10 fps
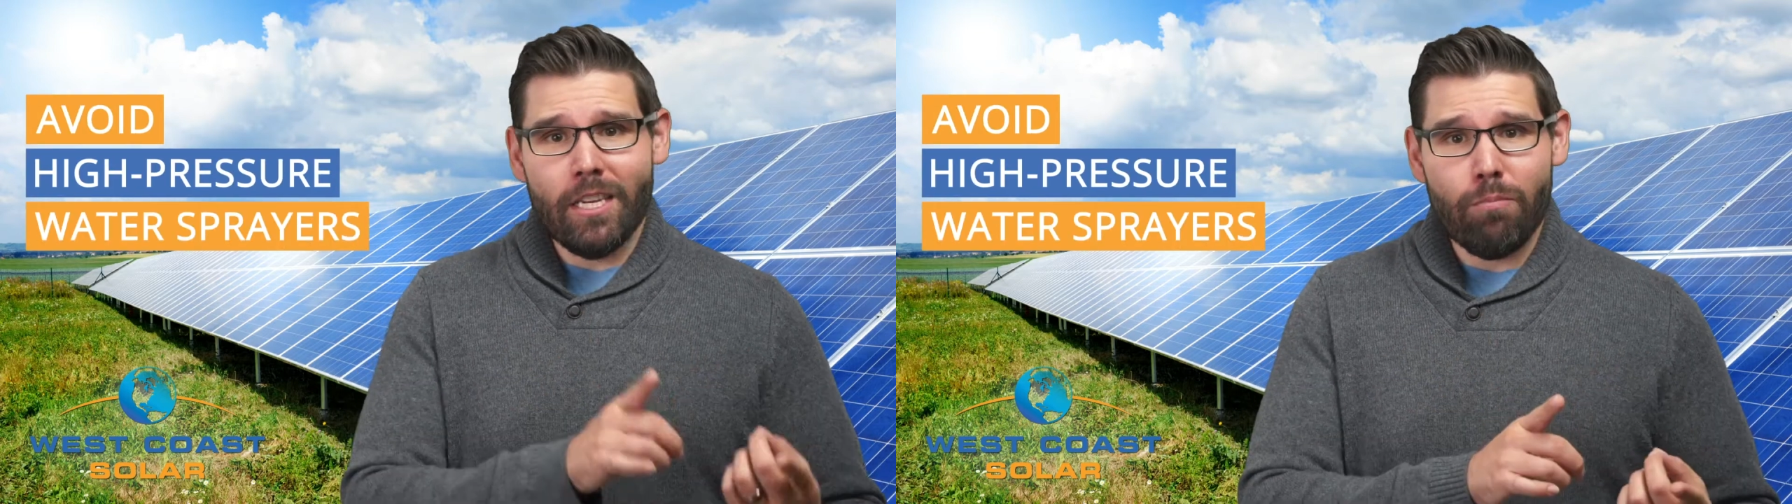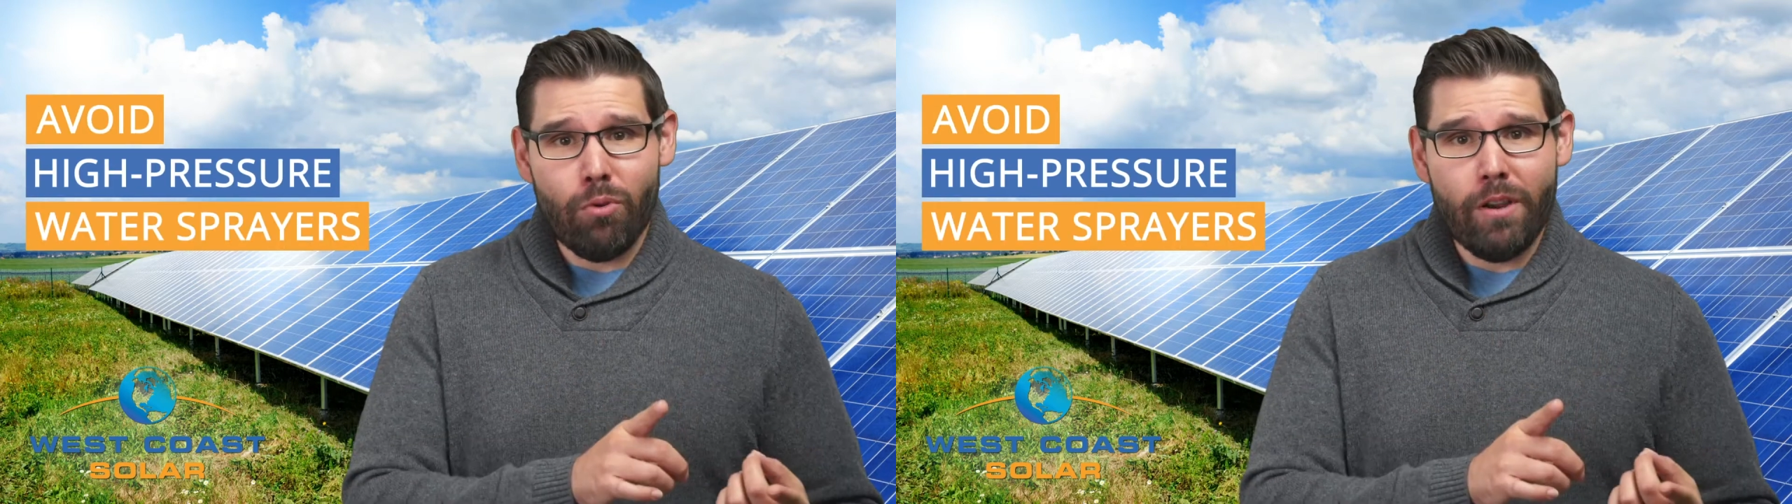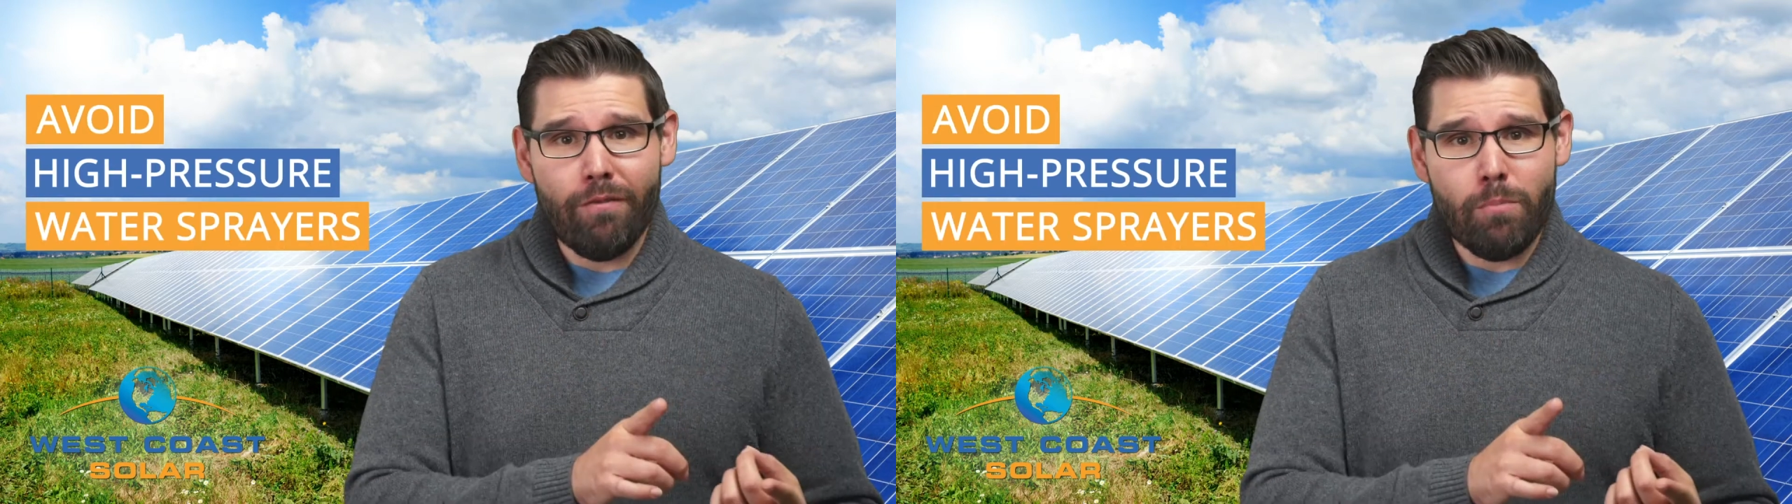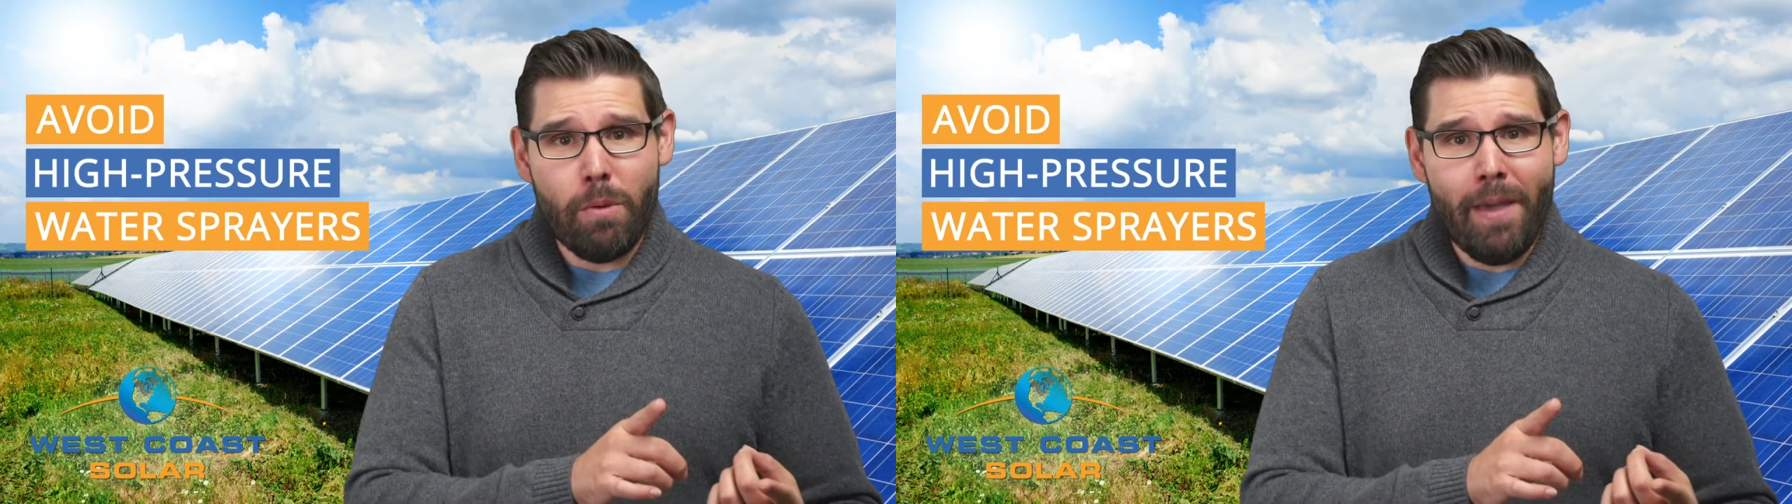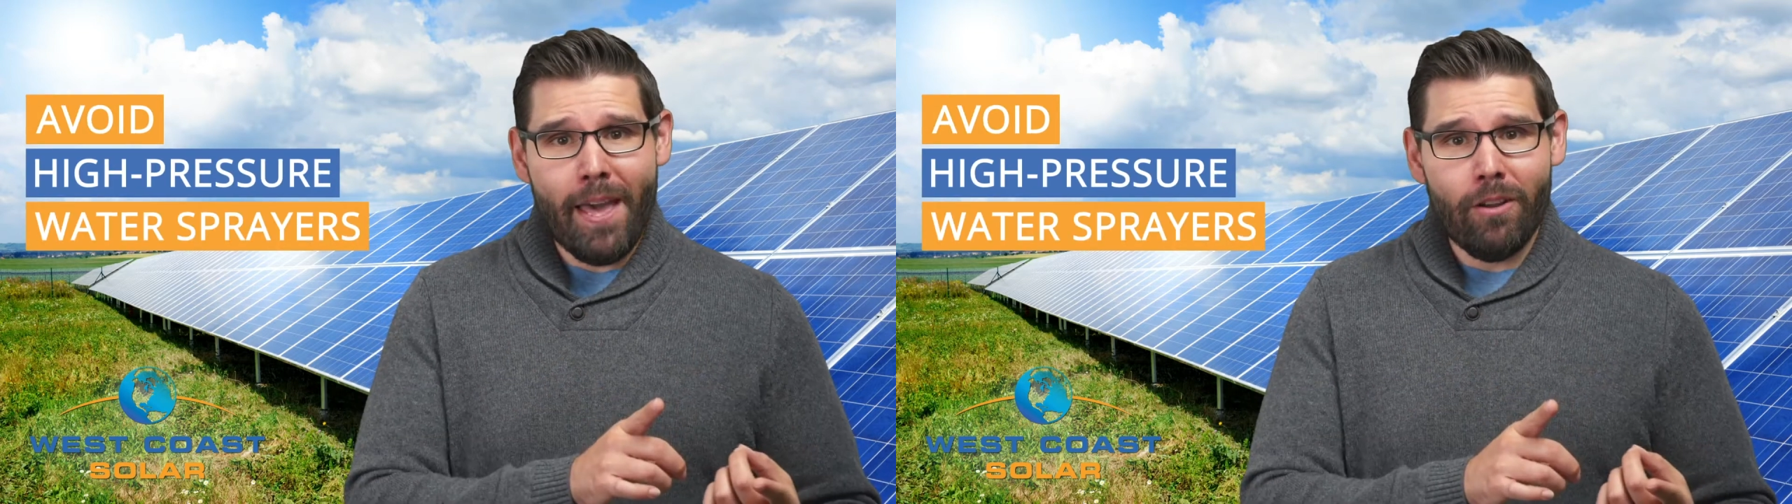debris from your
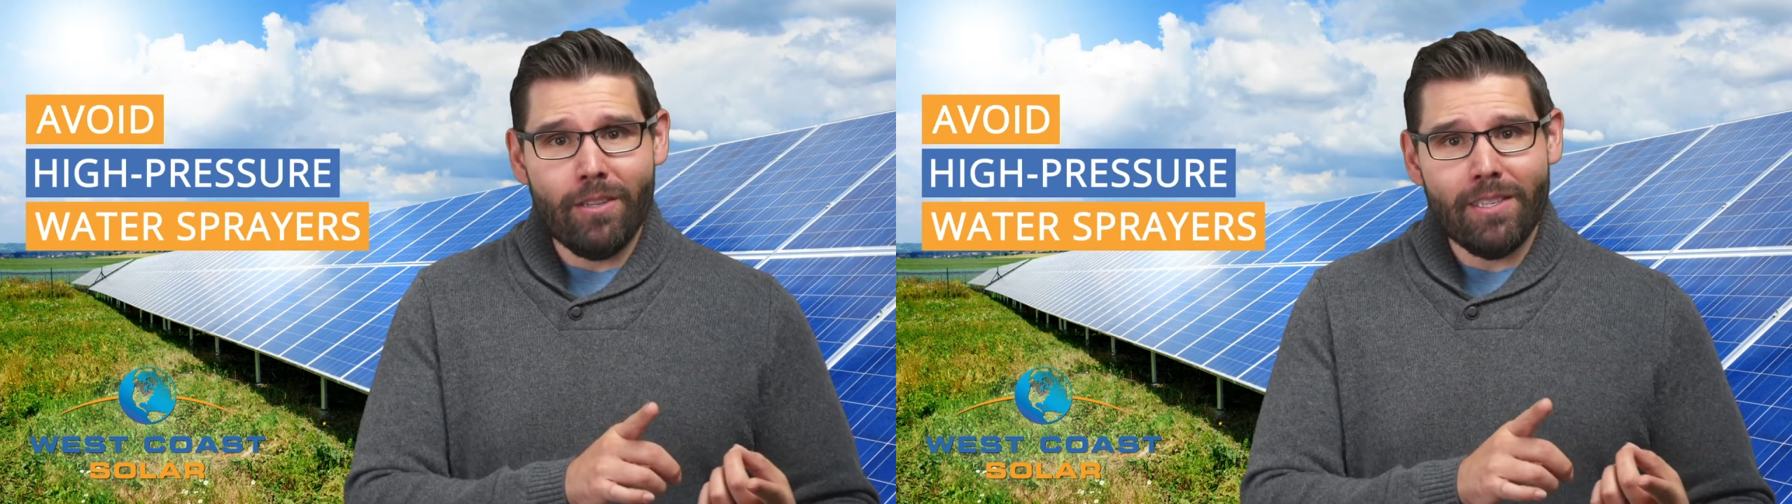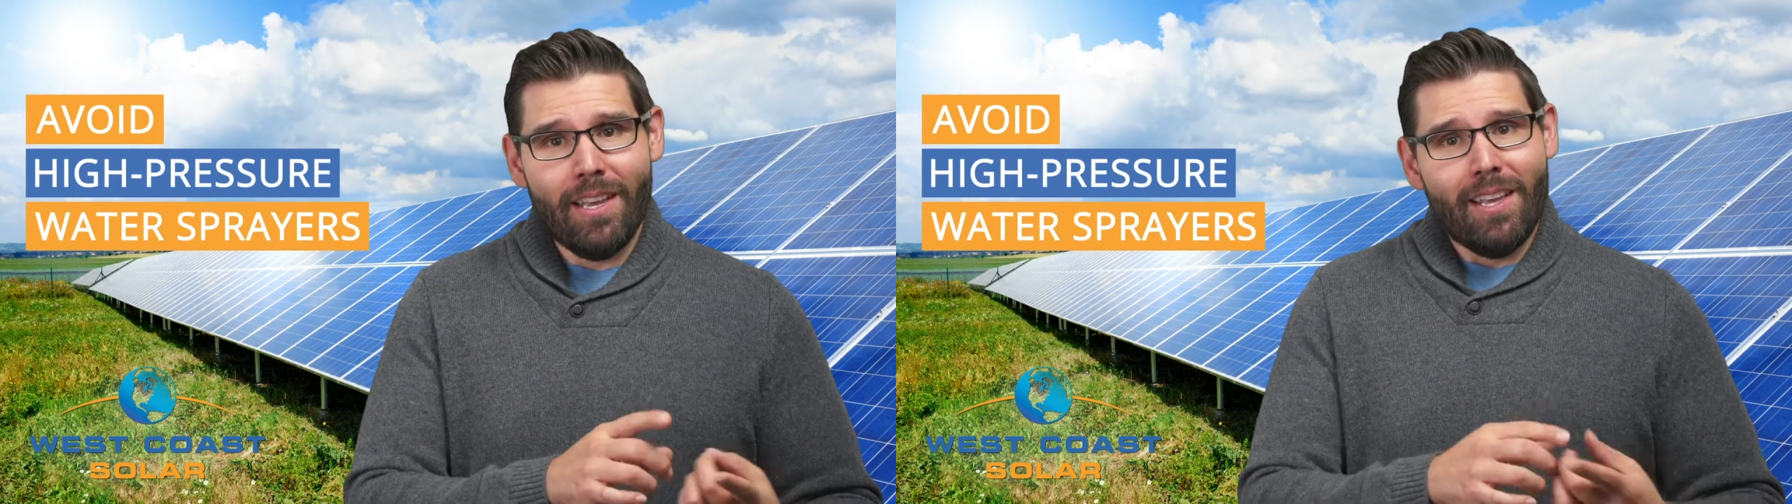panels,